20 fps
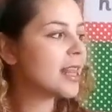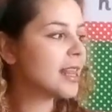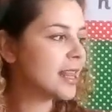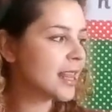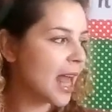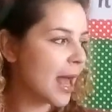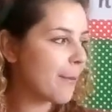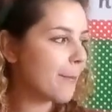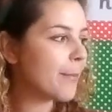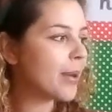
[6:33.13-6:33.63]

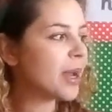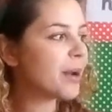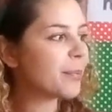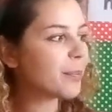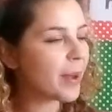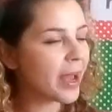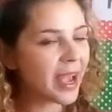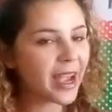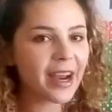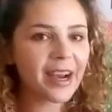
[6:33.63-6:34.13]
Number
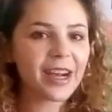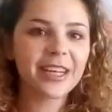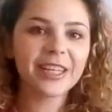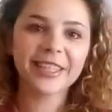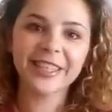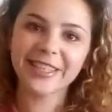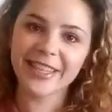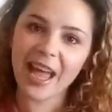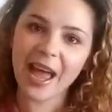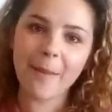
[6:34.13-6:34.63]

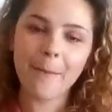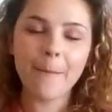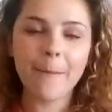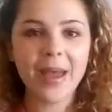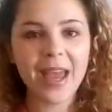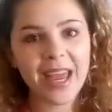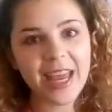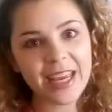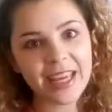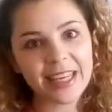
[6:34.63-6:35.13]
pairs that
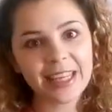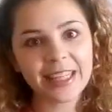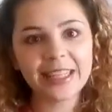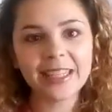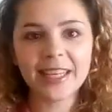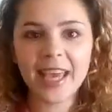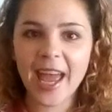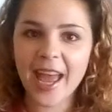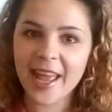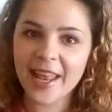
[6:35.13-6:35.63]
make
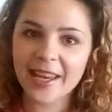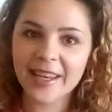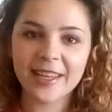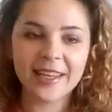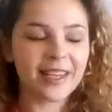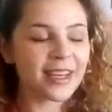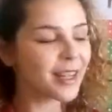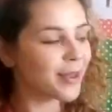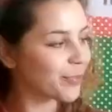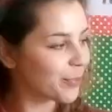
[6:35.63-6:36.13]

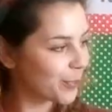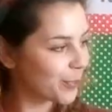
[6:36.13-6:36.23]
10.